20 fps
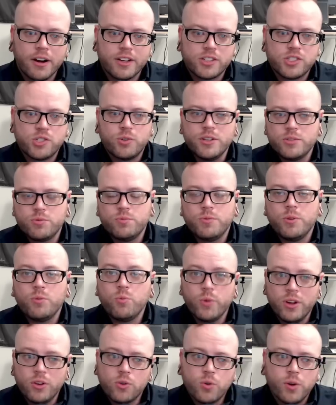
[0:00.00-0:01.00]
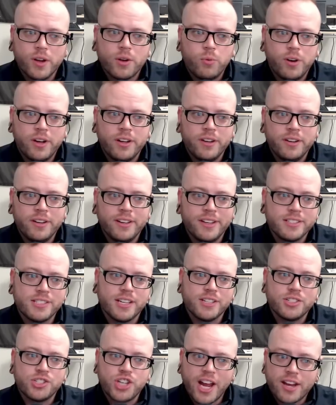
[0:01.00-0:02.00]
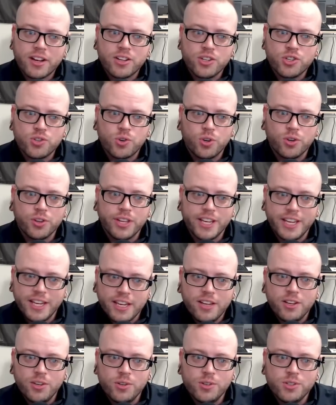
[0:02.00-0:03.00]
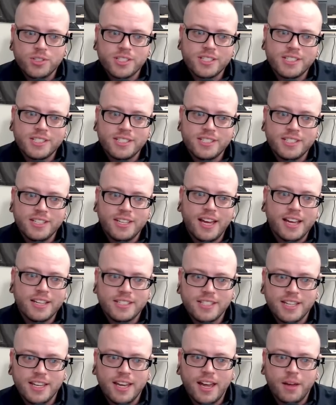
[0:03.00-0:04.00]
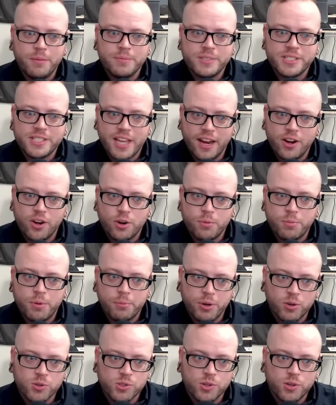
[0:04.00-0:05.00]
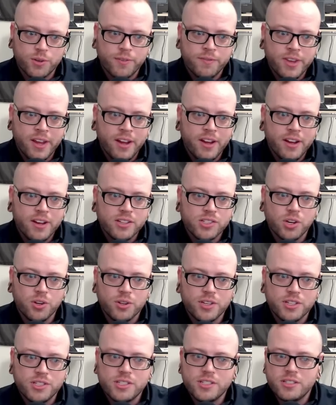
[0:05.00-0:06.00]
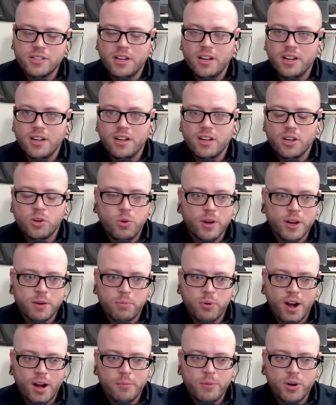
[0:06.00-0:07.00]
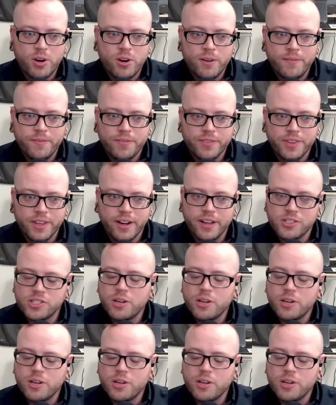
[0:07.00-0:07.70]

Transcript: next story is a real quick one. It says Chat Control, the EU's CSEM scanner proposal. So this is a quick primer that I